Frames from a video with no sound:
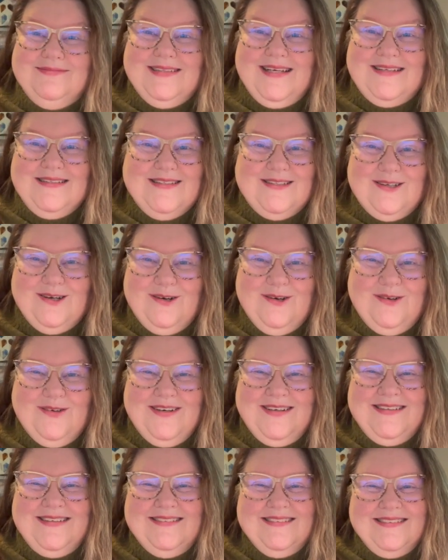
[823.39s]
And so
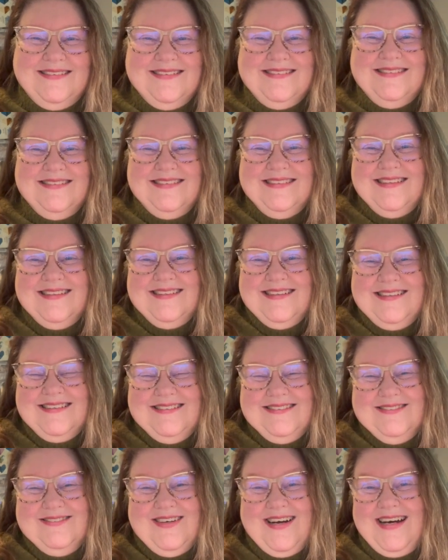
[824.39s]

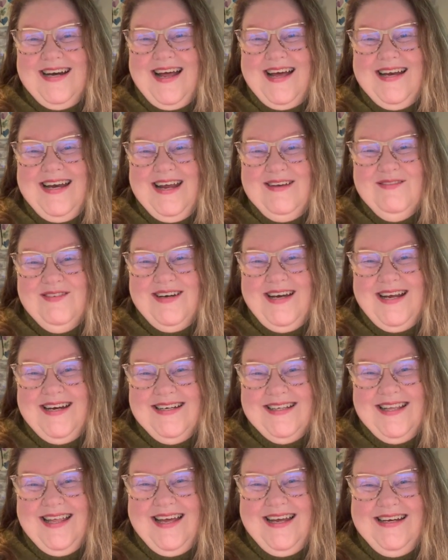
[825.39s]
why not name her
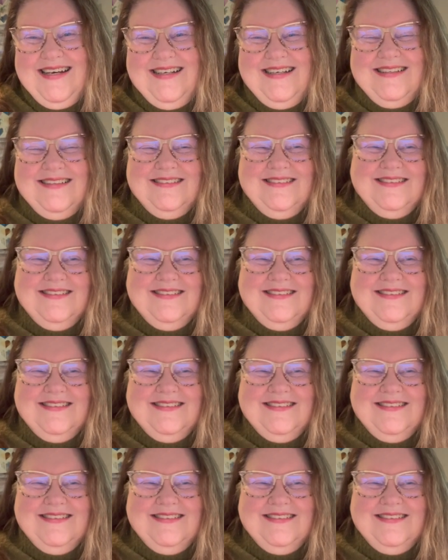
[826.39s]
Dandelion?